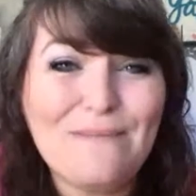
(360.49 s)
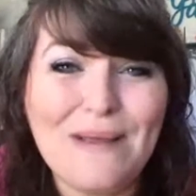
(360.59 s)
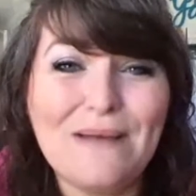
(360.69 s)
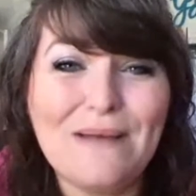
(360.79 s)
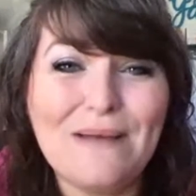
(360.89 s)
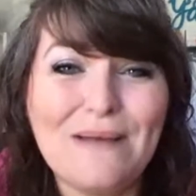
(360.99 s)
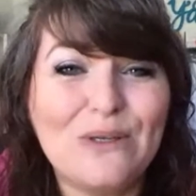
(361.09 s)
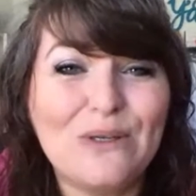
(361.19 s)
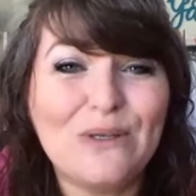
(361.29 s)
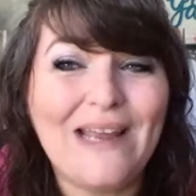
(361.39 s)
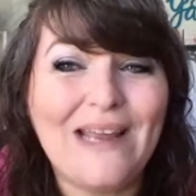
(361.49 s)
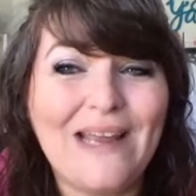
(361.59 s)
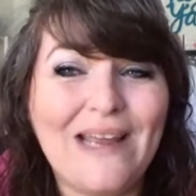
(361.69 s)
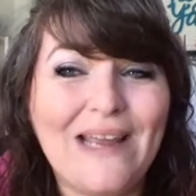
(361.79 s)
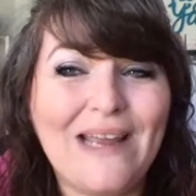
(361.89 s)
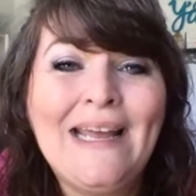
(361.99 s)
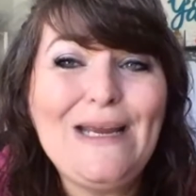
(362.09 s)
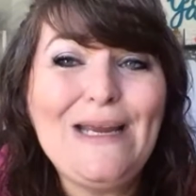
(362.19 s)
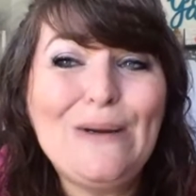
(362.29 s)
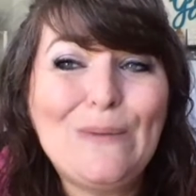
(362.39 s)
shouldn't be observing,
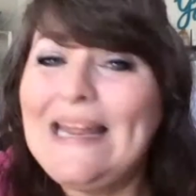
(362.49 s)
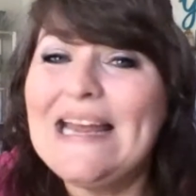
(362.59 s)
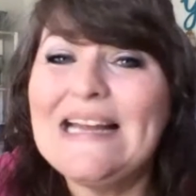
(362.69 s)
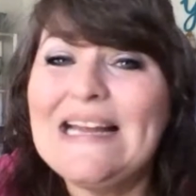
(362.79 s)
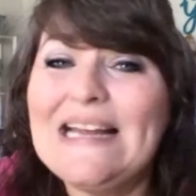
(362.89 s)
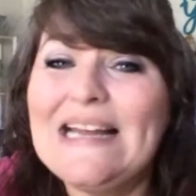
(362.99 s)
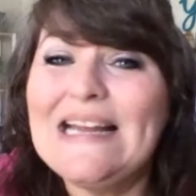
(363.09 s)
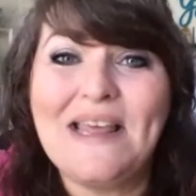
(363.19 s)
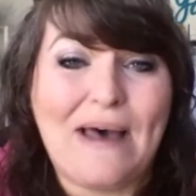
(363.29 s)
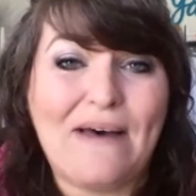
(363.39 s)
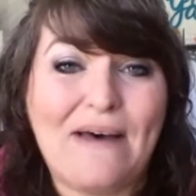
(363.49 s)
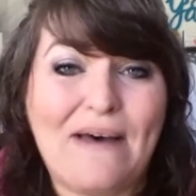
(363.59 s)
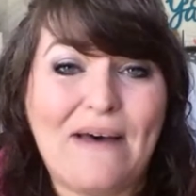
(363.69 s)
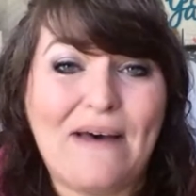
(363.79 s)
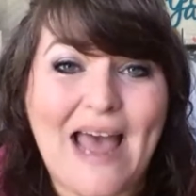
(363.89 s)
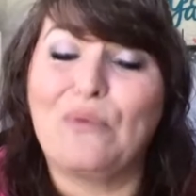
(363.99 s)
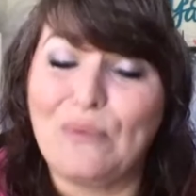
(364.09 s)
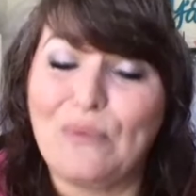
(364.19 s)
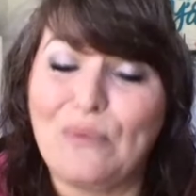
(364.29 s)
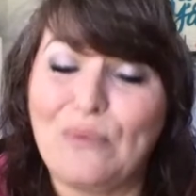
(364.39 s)
you really can't do anything about that.
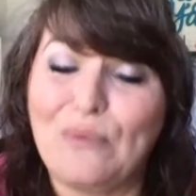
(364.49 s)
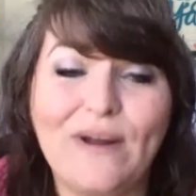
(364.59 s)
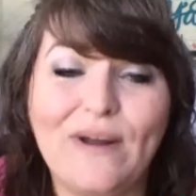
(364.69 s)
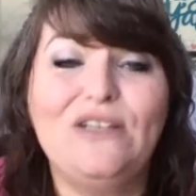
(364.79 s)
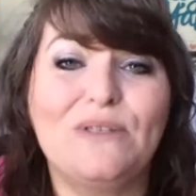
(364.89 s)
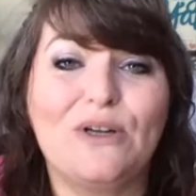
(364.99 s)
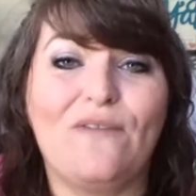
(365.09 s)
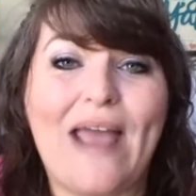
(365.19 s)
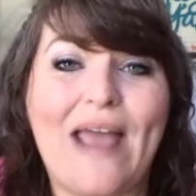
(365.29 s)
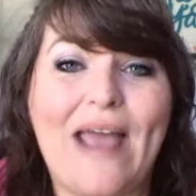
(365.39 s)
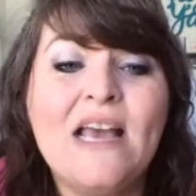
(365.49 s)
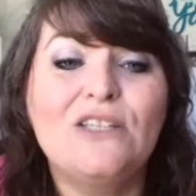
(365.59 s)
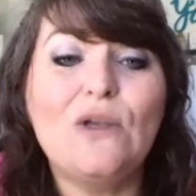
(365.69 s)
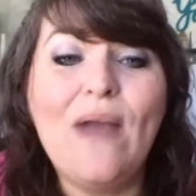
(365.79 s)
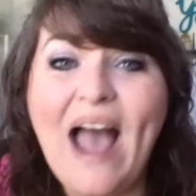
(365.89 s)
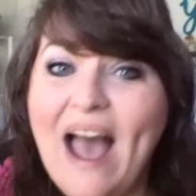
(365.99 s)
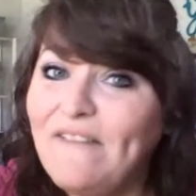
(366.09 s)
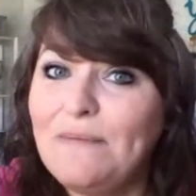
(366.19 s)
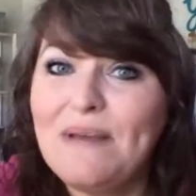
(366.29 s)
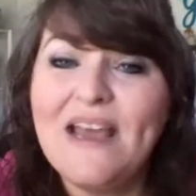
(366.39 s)
They're really going to observe it. So you
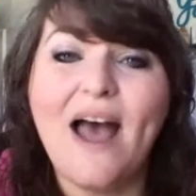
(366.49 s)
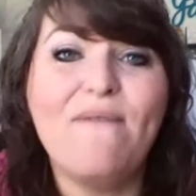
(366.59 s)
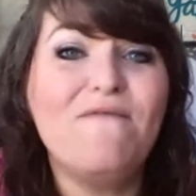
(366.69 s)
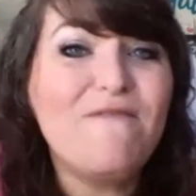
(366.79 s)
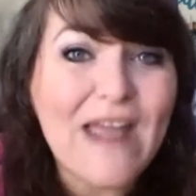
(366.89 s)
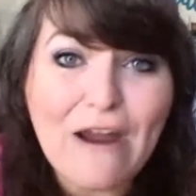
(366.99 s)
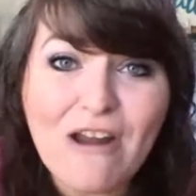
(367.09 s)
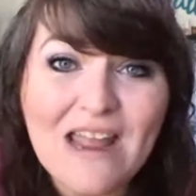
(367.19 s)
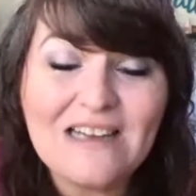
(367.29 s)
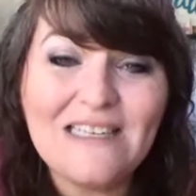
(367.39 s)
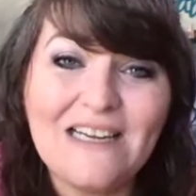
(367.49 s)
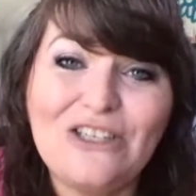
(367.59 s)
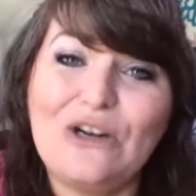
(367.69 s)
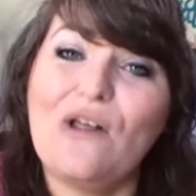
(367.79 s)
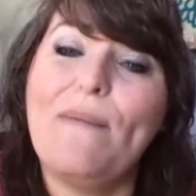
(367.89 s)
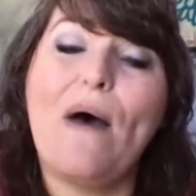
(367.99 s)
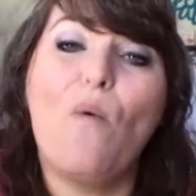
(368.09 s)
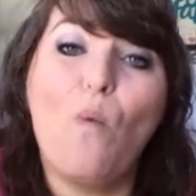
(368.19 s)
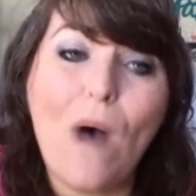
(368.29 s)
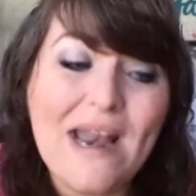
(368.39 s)
have to become very intentional
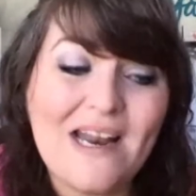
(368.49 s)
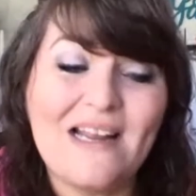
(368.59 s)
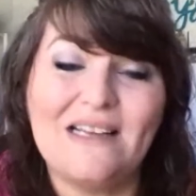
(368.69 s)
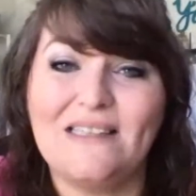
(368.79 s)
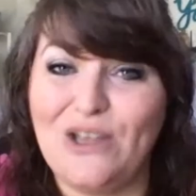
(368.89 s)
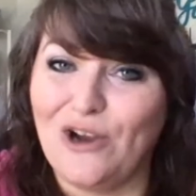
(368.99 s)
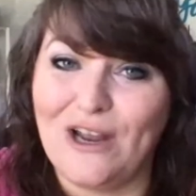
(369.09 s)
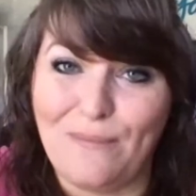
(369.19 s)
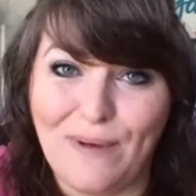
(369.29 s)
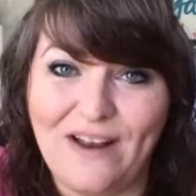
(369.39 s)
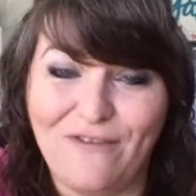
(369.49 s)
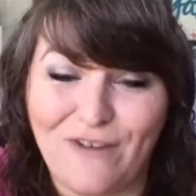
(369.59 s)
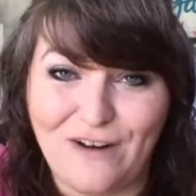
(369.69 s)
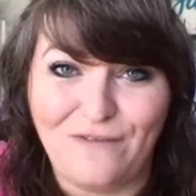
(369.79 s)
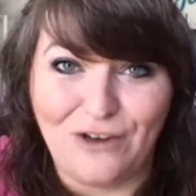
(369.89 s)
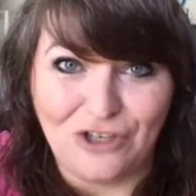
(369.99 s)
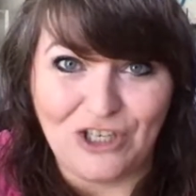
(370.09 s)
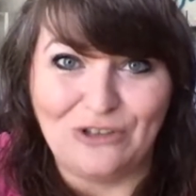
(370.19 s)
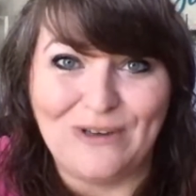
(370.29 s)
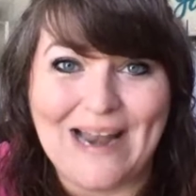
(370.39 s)
about what it is that you're going to put in front of your
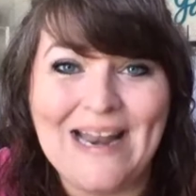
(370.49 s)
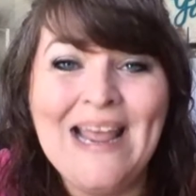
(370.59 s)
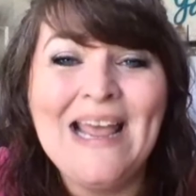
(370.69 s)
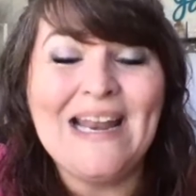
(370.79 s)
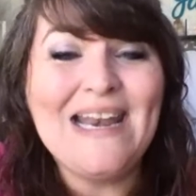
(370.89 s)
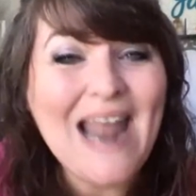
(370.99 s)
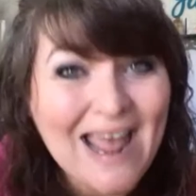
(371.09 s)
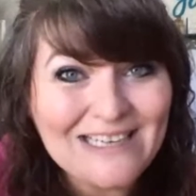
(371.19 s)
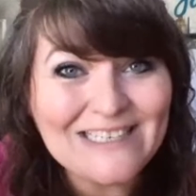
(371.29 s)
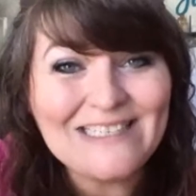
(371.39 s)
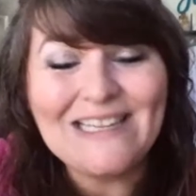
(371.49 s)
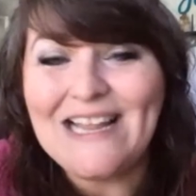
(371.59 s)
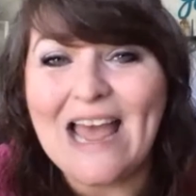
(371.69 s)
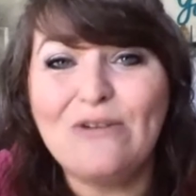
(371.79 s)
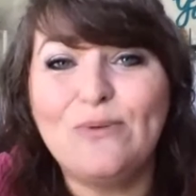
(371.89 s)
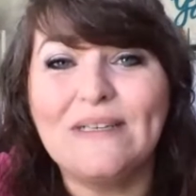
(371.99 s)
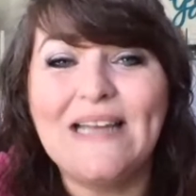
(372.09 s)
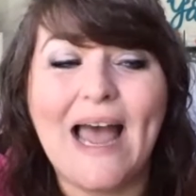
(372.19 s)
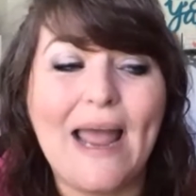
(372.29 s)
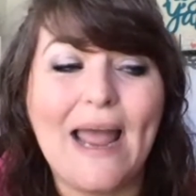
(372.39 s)
children, not just in the outdoor
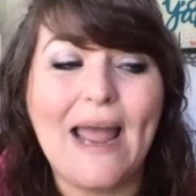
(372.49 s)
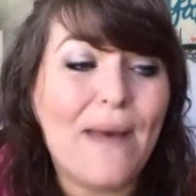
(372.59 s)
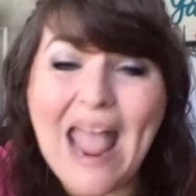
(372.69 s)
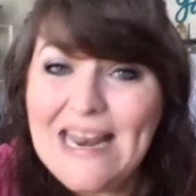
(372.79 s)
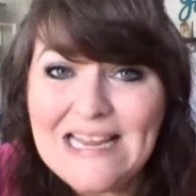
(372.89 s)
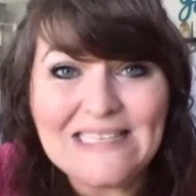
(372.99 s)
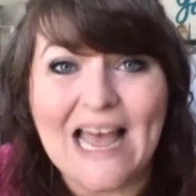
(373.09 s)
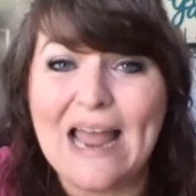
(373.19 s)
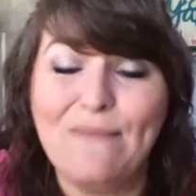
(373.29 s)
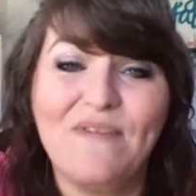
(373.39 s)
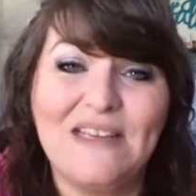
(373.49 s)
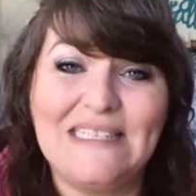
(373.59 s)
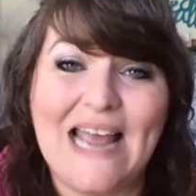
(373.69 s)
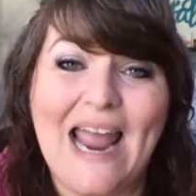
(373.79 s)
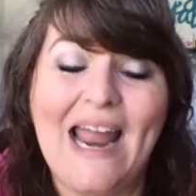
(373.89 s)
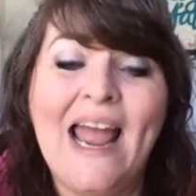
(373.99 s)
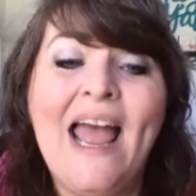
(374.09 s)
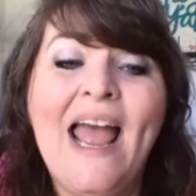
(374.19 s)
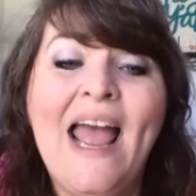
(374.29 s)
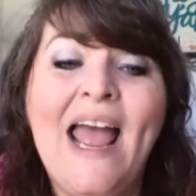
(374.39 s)
time, but any time of the day.
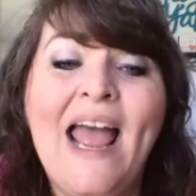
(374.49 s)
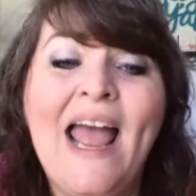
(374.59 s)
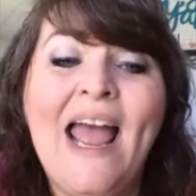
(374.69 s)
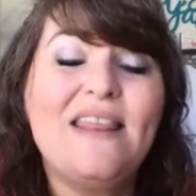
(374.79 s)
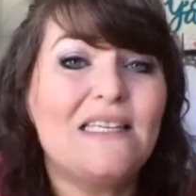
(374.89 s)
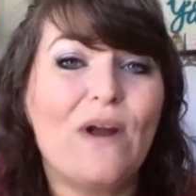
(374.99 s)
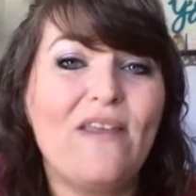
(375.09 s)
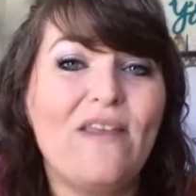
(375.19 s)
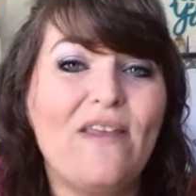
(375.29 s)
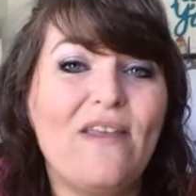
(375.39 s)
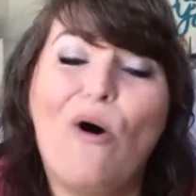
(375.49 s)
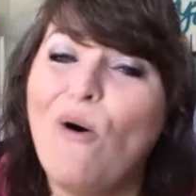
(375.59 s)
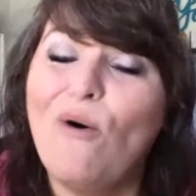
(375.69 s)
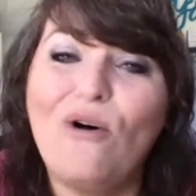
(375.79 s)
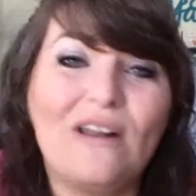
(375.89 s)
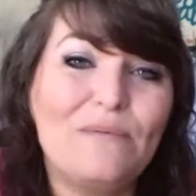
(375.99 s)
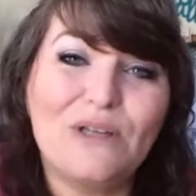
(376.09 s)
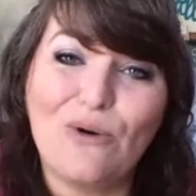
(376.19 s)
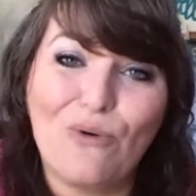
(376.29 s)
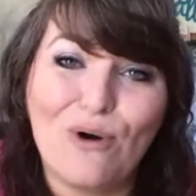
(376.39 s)
And this is where that whole
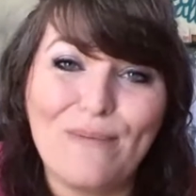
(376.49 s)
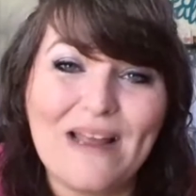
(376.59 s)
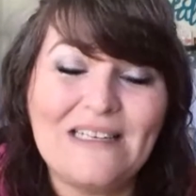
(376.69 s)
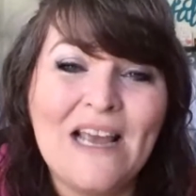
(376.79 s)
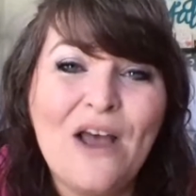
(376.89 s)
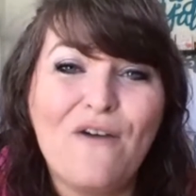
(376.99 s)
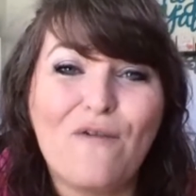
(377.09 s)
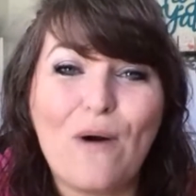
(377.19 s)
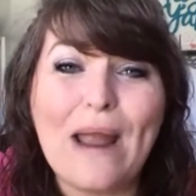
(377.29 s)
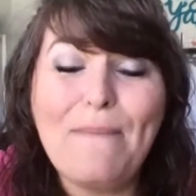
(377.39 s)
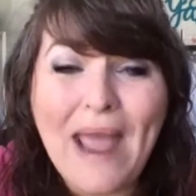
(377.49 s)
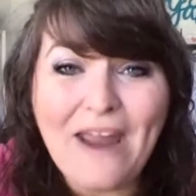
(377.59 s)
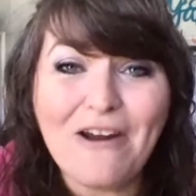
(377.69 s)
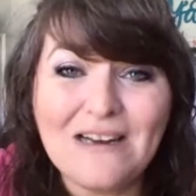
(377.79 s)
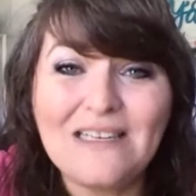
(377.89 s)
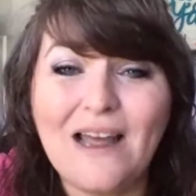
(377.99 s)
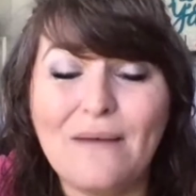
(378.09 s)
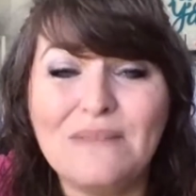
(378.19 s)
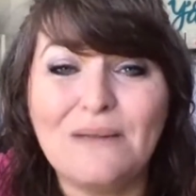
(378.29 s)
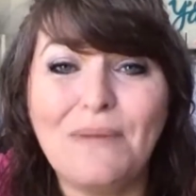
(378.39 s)
elliptical orbit for a parent
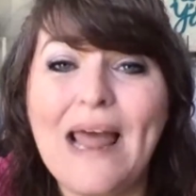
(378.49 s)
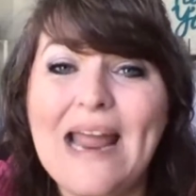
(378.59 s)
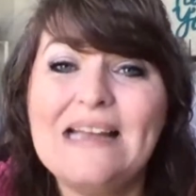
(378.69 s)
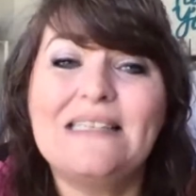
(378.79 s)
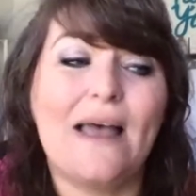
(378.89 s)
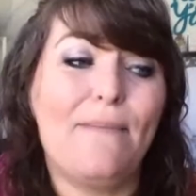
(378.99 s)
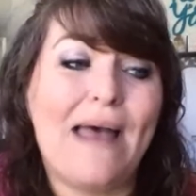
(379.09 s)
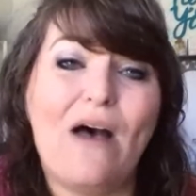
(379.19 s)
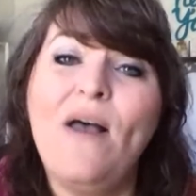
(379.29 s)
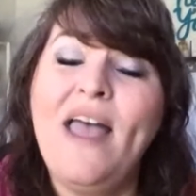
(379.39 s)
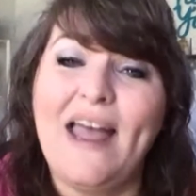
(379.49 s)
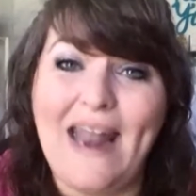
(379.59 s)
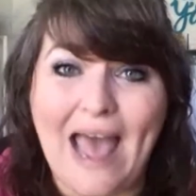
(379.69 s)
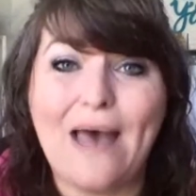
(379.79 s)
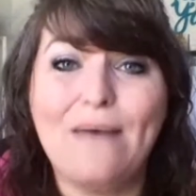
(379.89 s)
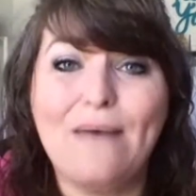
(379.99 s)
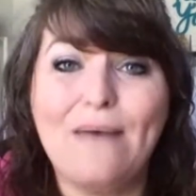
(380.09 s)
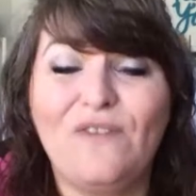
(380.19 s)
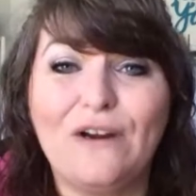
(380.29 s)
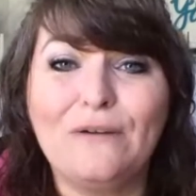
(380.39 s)
comes in place about an
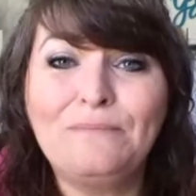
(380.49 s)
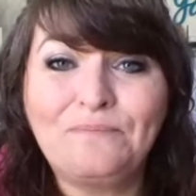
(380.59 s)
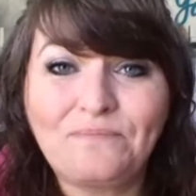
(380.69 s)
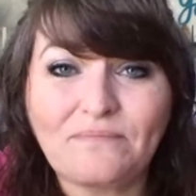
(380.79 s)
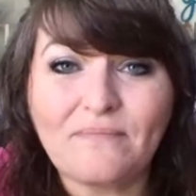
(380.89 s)
atmosphere.